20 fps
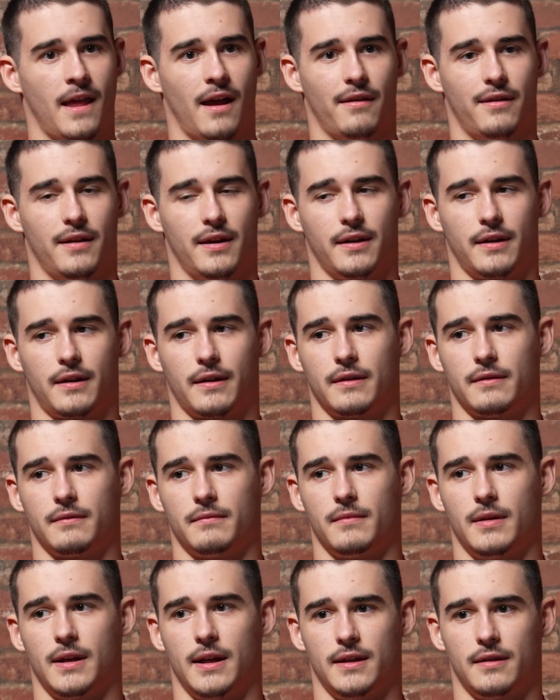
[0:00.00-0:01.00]
I think
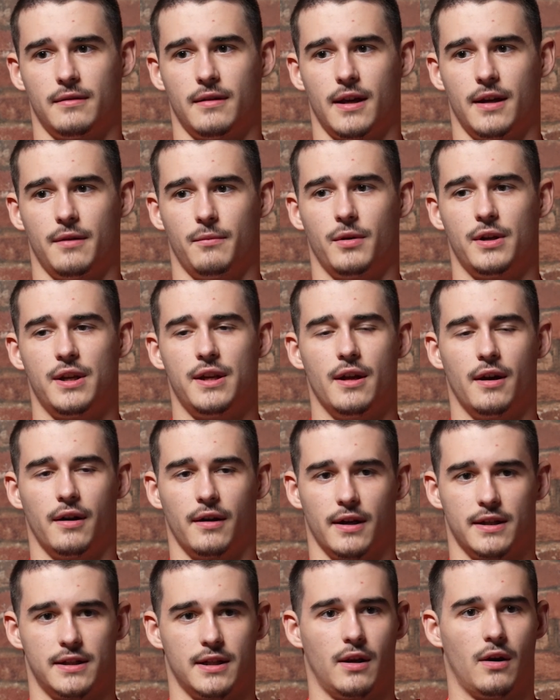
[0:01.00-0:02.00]
it's when you're
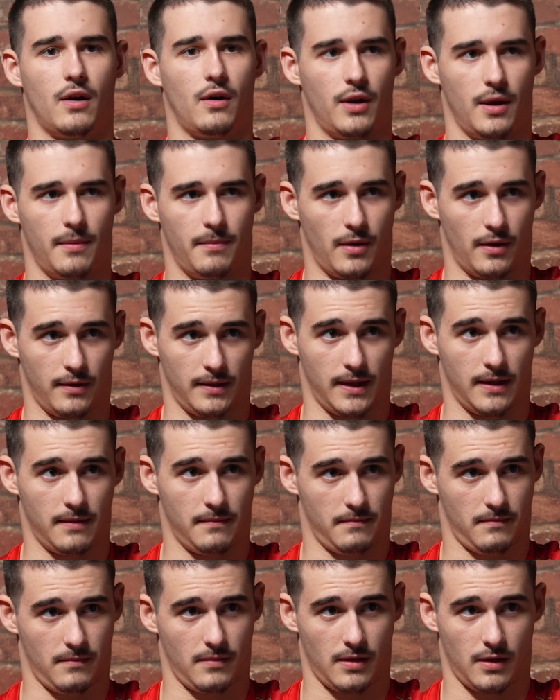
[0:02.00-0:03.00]
younger, it's a lot on the body,
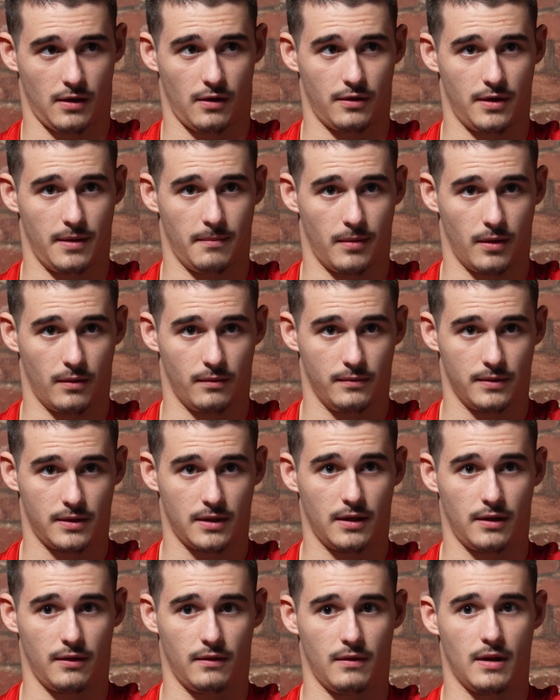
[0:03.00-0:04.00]
a lot on your
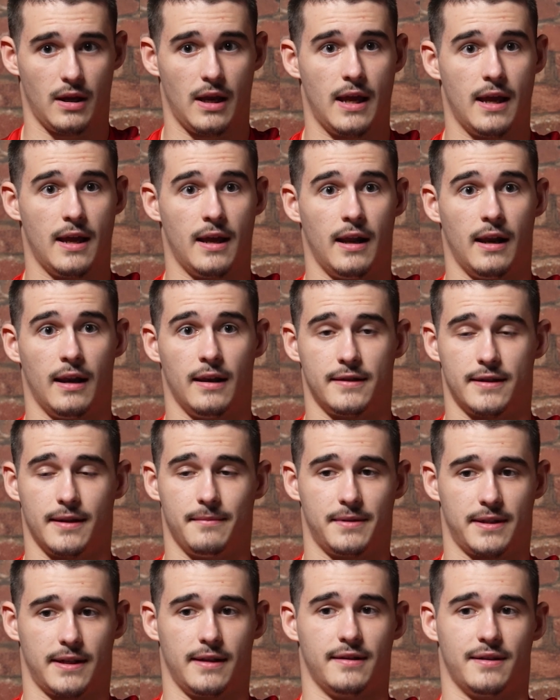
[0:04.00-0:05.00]
bones, and
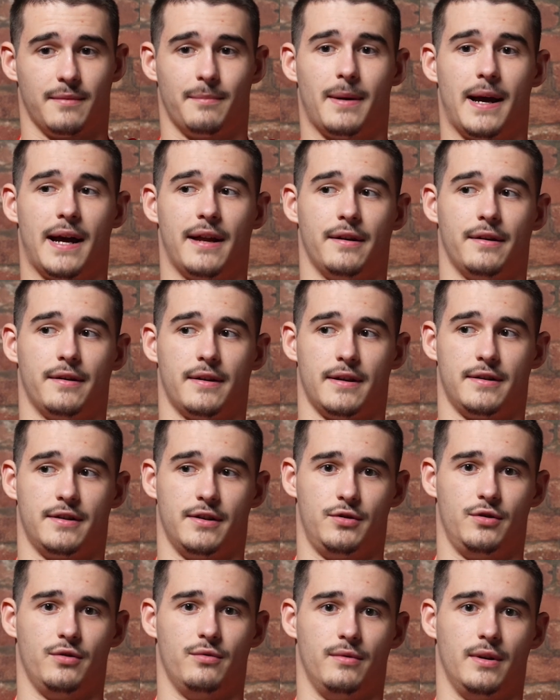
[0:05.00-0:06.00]
some skills are banned as
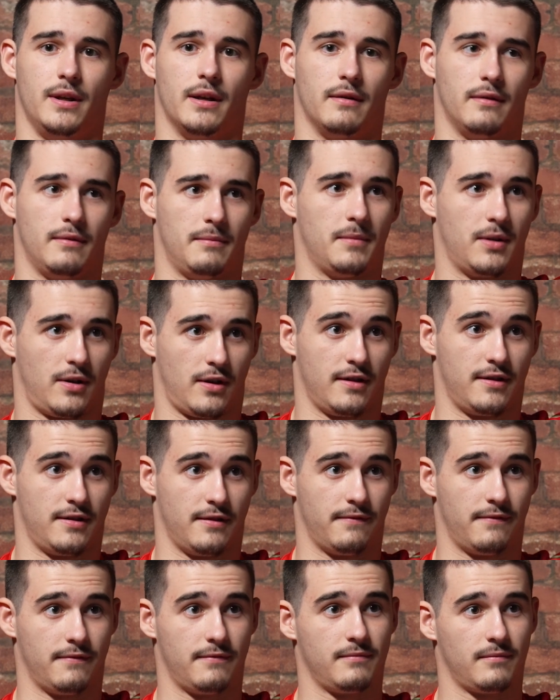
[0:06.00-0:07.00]
a junior because
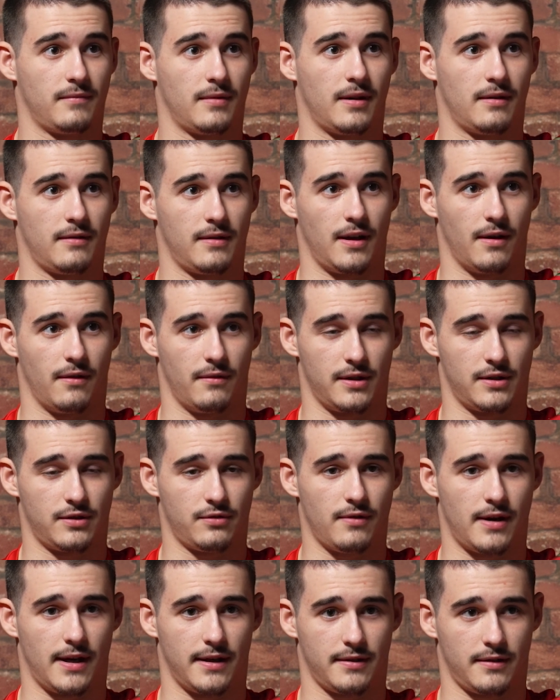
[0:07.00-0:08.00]
of the
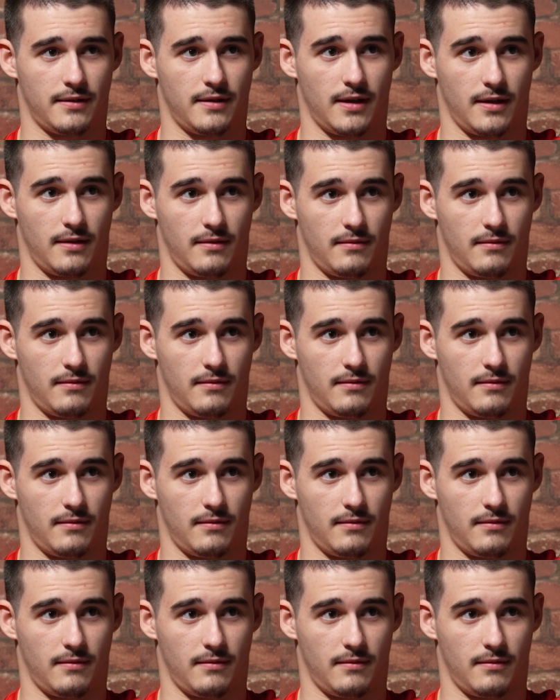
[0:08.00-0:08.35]
stress